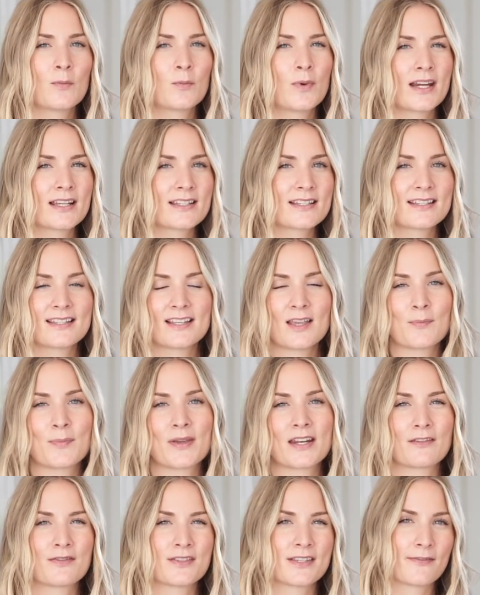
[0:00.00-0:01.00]
brings a
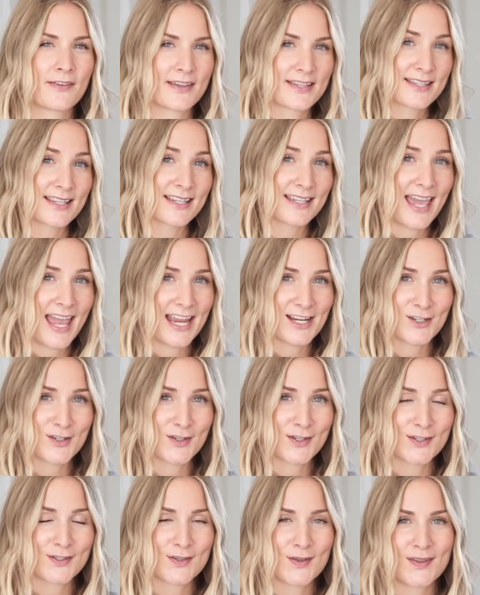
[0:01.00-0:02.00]
bit of
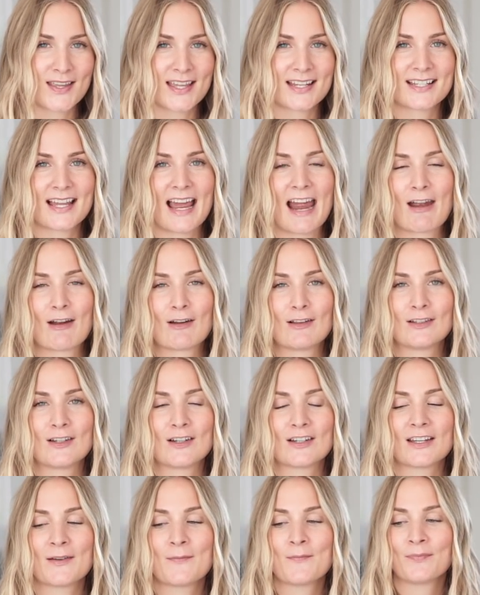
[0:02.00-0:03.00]
sophistication to the entire
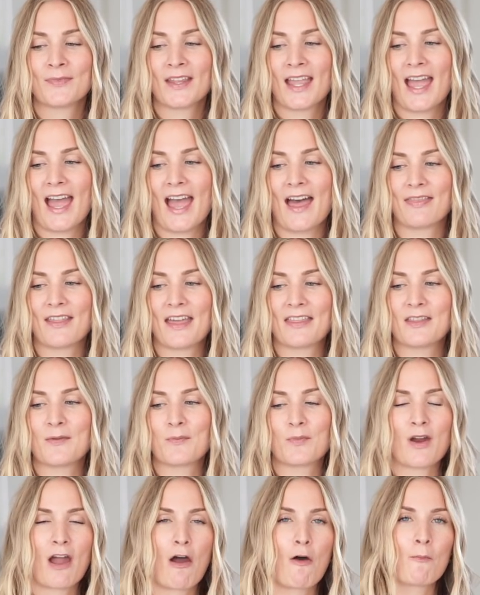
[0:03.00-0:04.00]
look. And then the
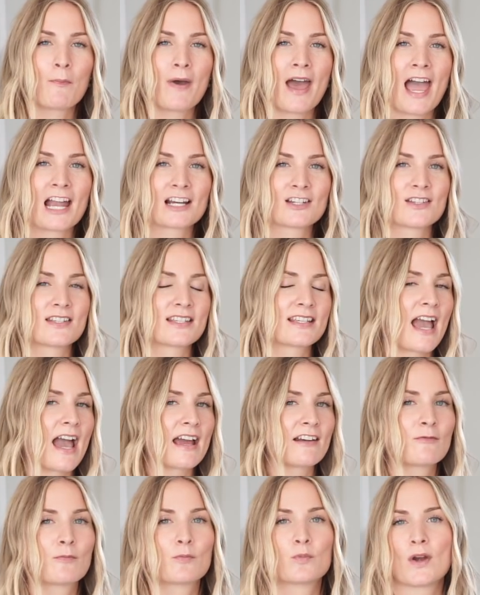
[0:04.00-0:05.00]
brown bag just
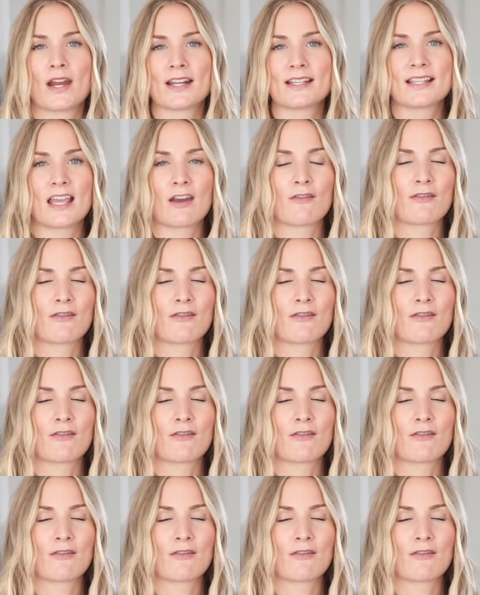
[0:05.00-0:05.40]
kind of breaks